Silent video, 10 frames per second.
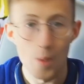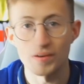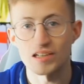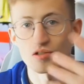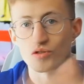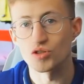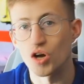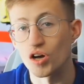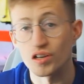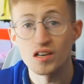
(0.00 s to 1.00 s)
Hope you guys do
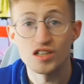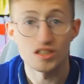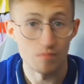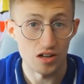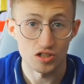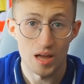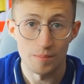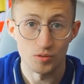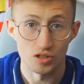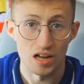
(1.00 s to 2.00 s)
enjoy. Smash the like
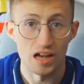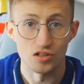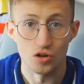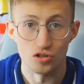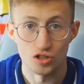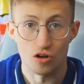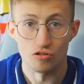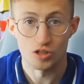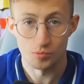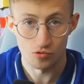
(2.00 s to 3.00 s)
button and
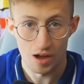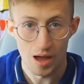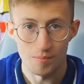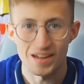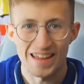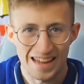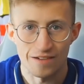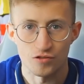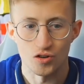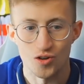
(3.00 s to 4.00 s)
also subscribe
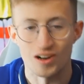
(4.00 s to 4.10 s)
if you're new.